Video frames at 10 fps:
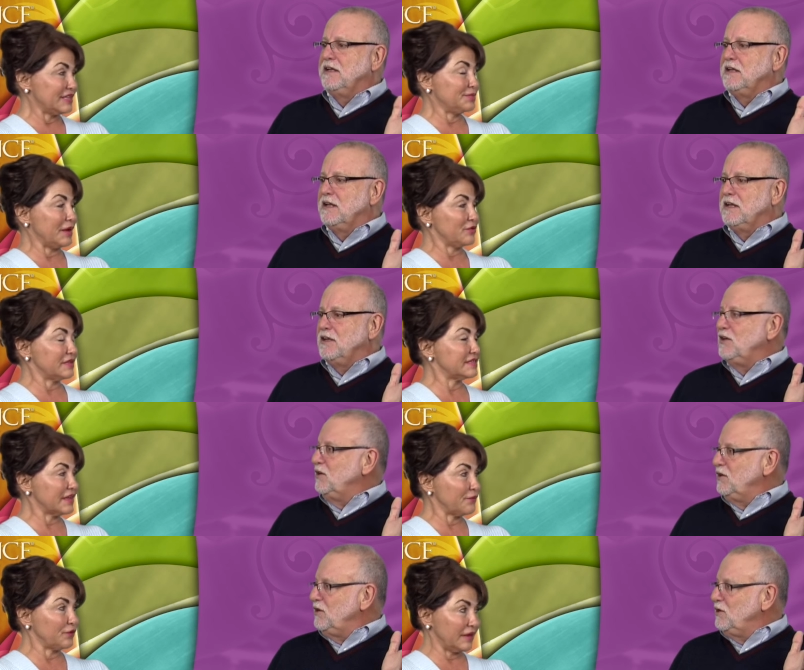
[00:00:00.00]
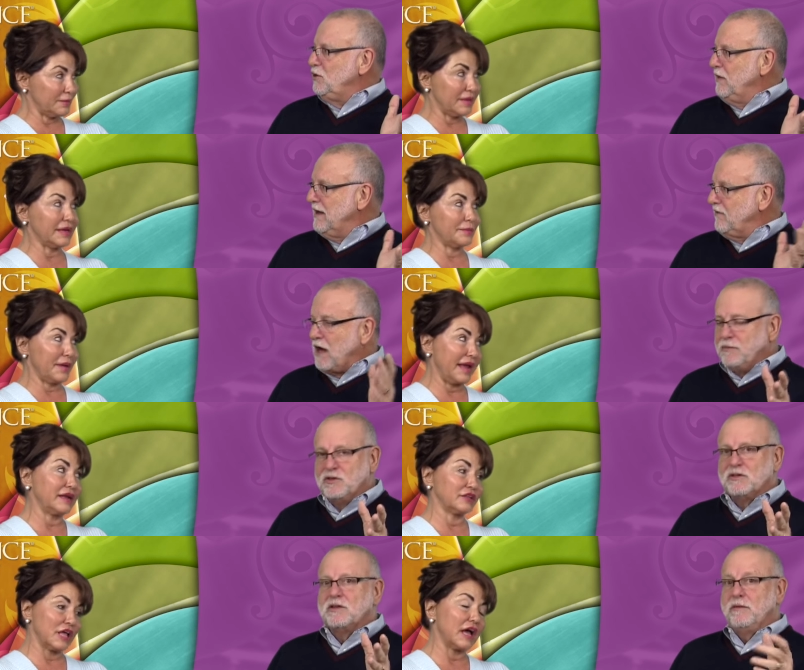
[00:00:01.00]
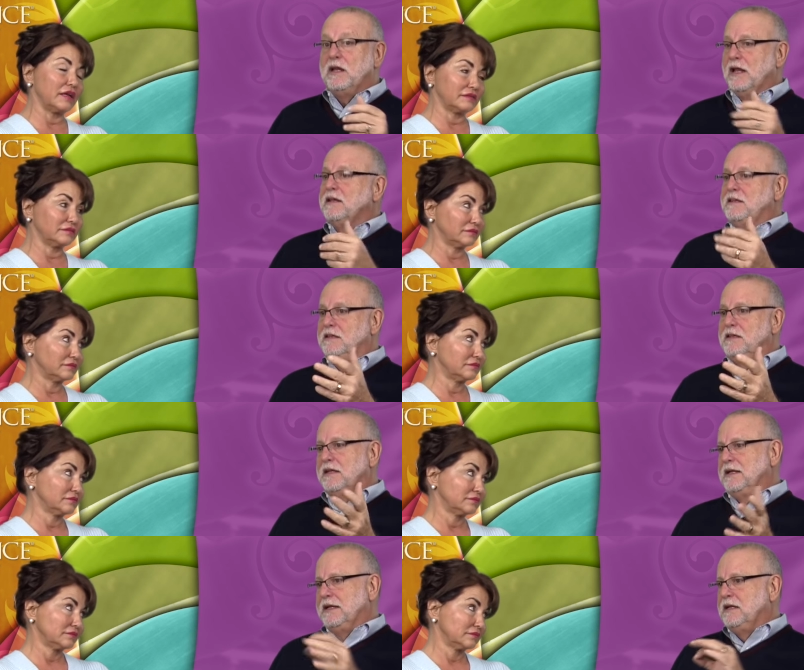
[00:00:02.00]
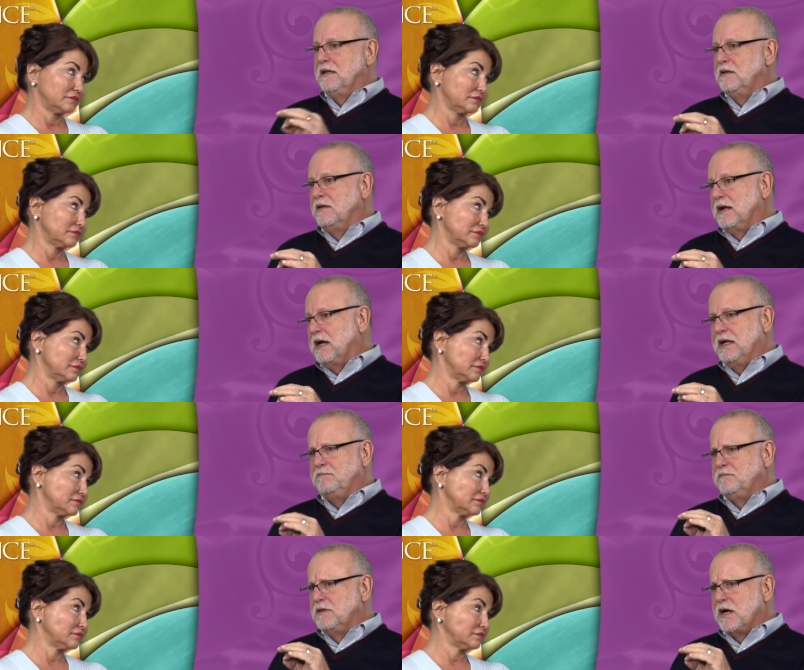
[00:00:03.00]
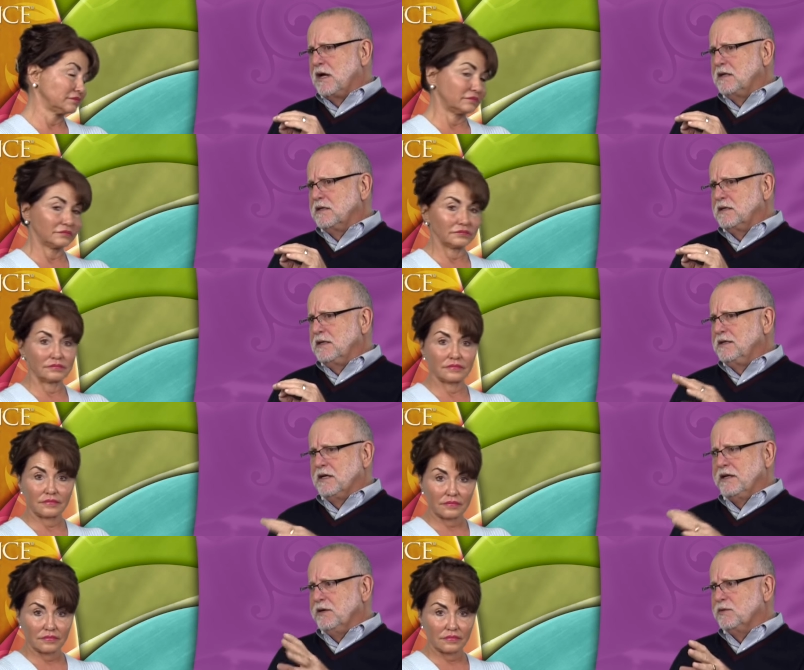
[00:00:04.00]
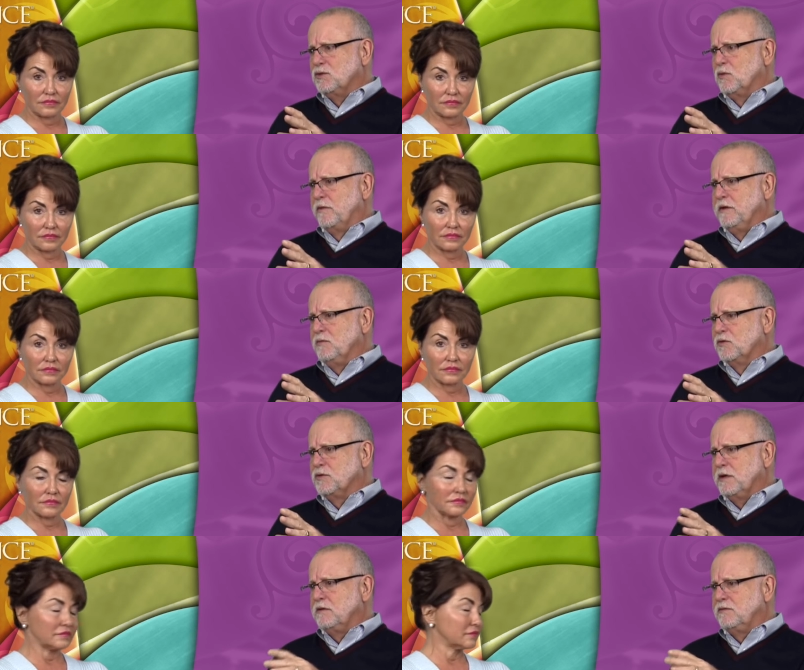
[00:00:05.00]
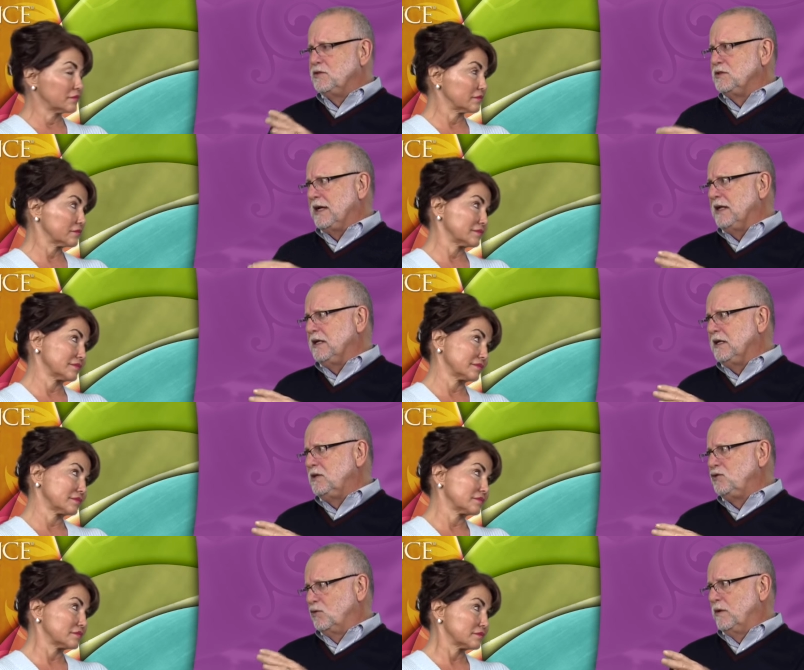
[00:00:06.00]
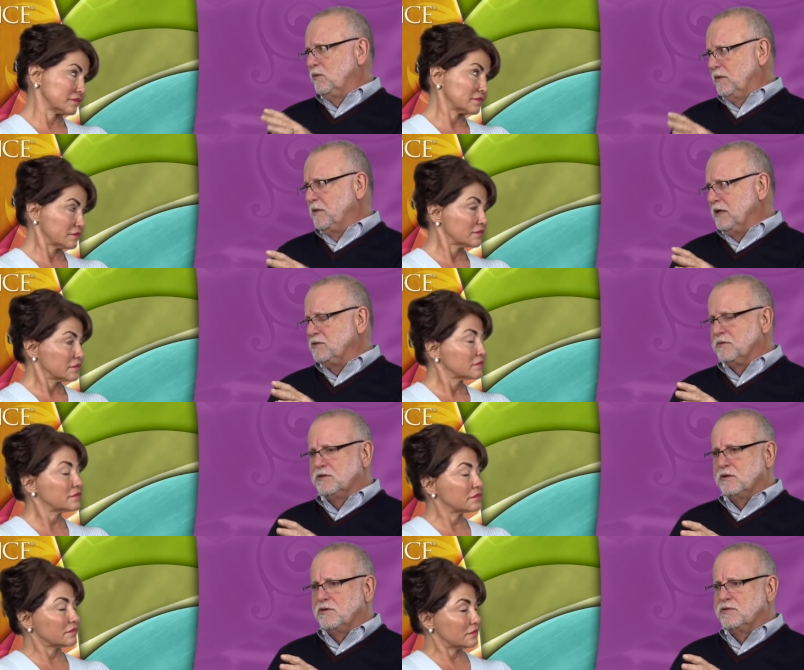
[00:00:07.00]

Speaker 1: it's better than suffering. And you have options. I
Speaker 2: mean, like, and I'm not in contact with this woman anymore, so I don't know if she's had any joint replacement mm-hmm.